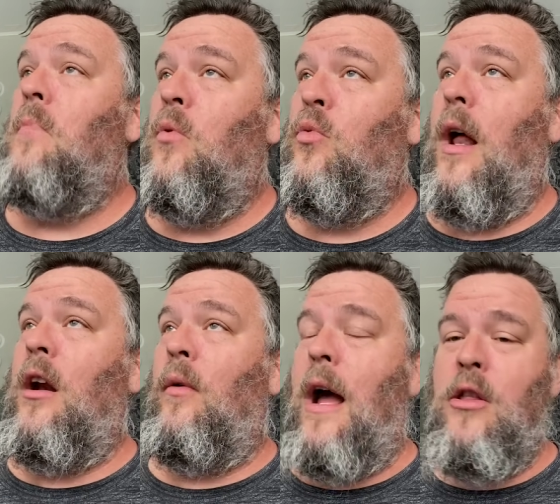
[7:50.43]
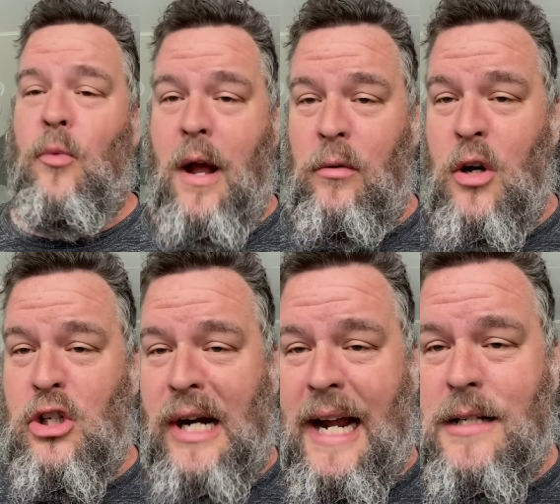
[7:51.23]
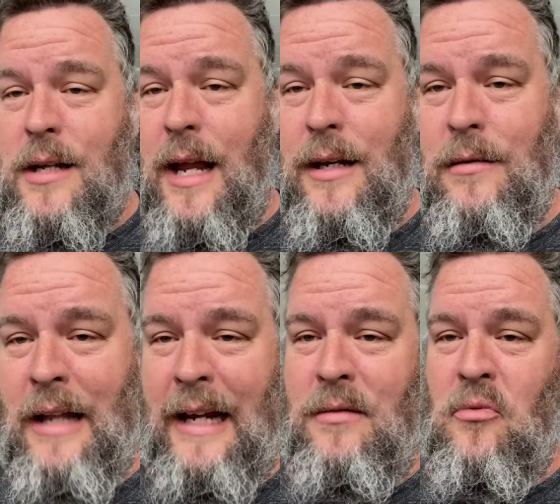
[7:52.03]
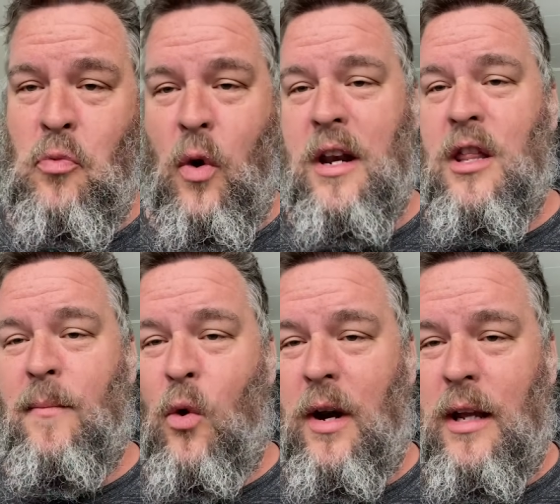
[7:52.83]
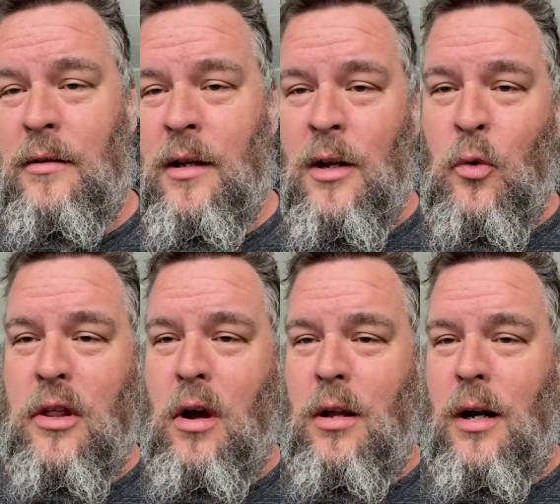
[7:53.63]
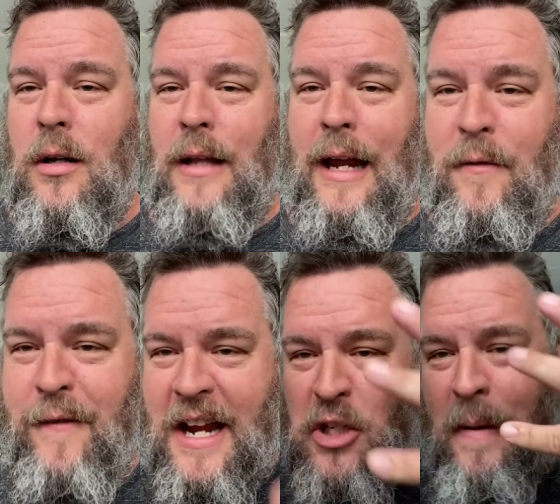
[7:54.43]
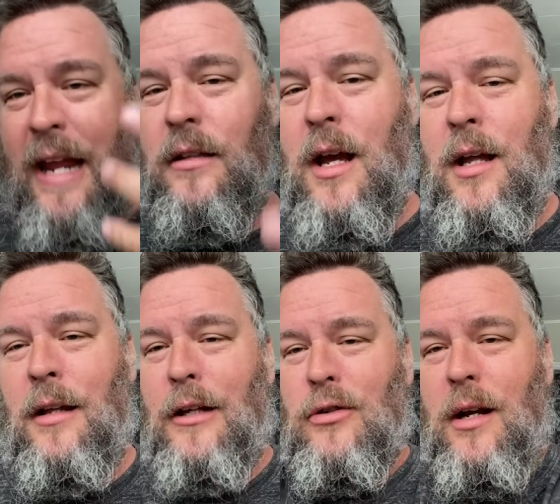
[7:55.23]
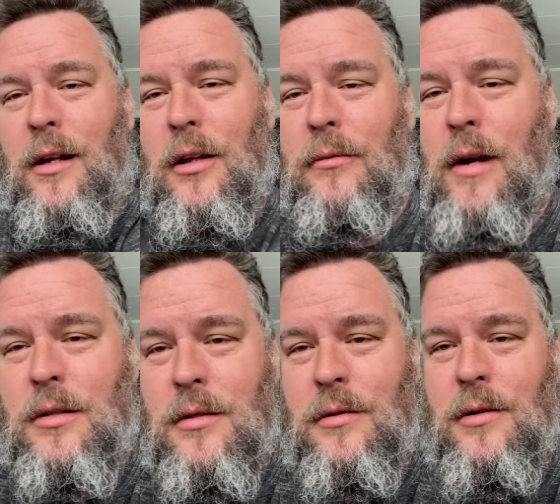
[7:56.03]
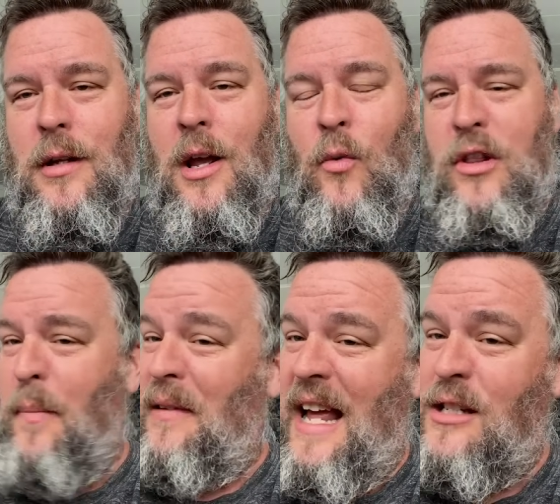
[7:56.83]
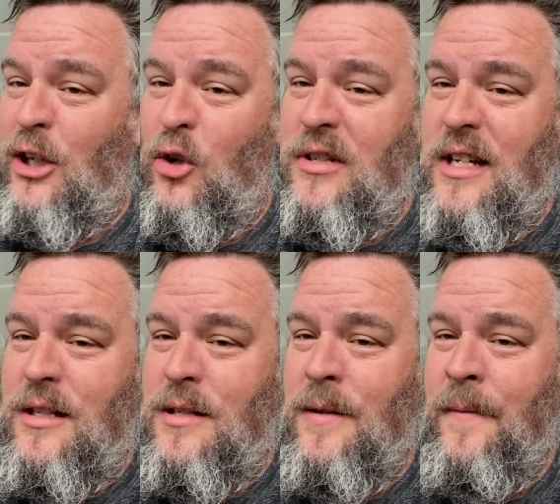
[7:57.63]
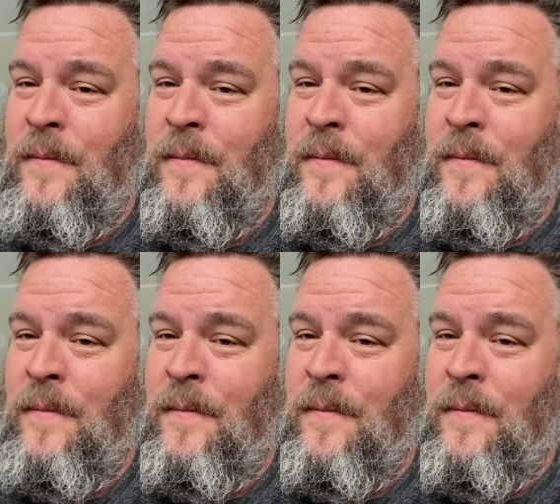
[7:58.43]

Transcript: Running around the railroad tracks at like one in the morning with all our like face paint on, like trying to kill the Russians with their plastic Uzis.